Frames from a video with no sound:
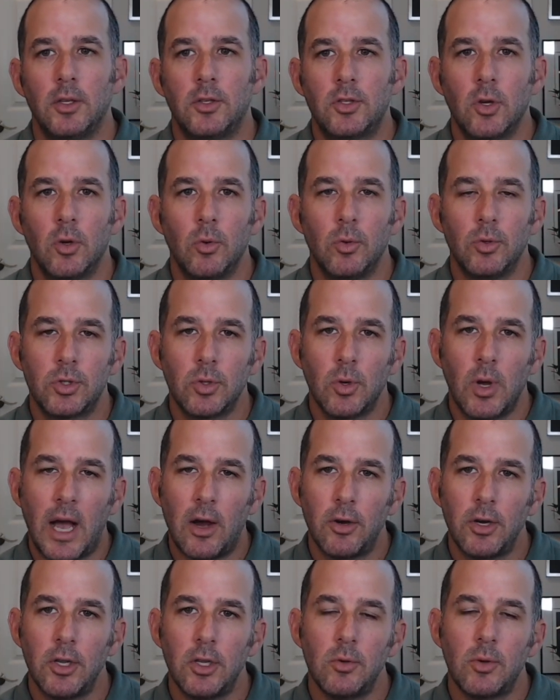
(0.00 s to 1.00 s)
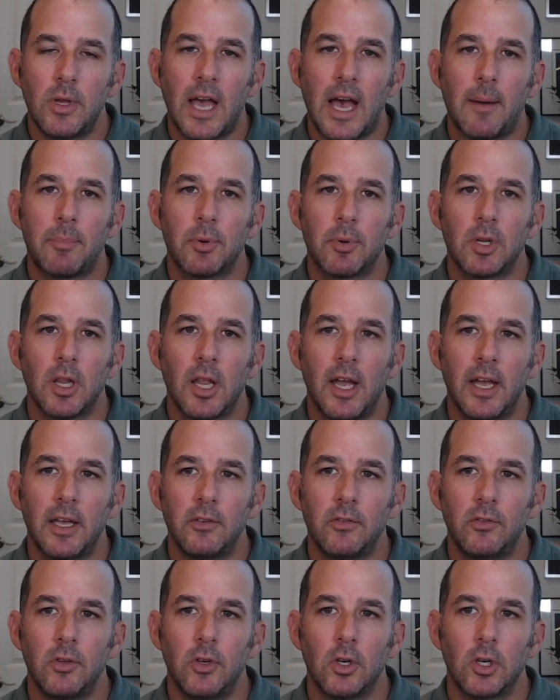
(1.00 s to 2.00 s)
So how do you
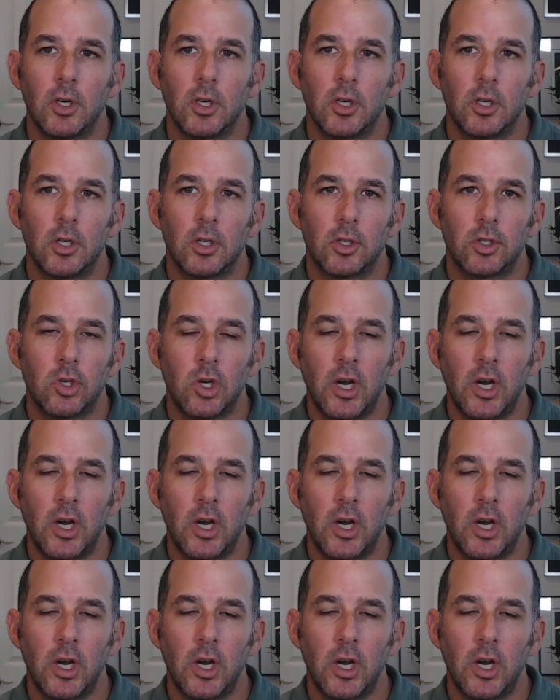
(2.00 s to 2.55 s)
capitalize your